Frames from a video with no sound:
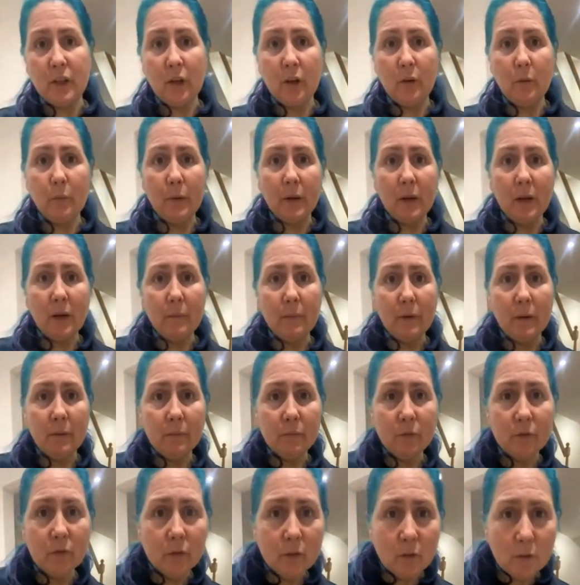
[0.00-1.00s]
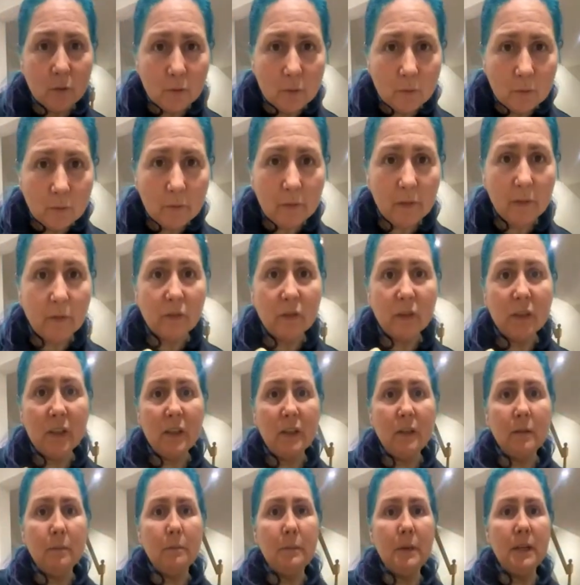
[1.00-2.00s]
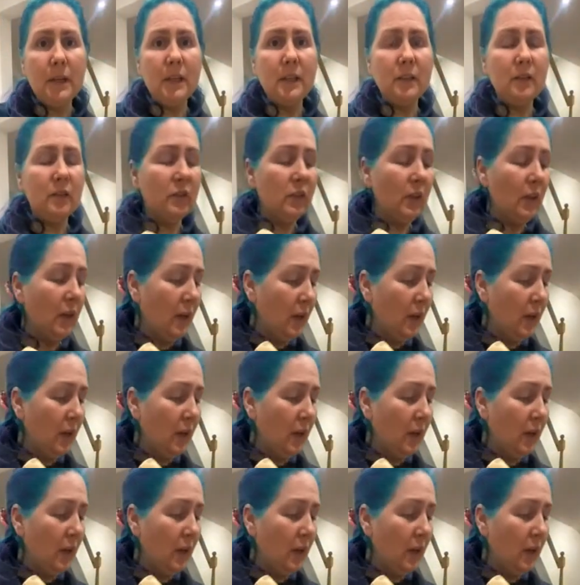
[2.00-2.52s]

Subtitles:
and we're coming up to 15 minutes,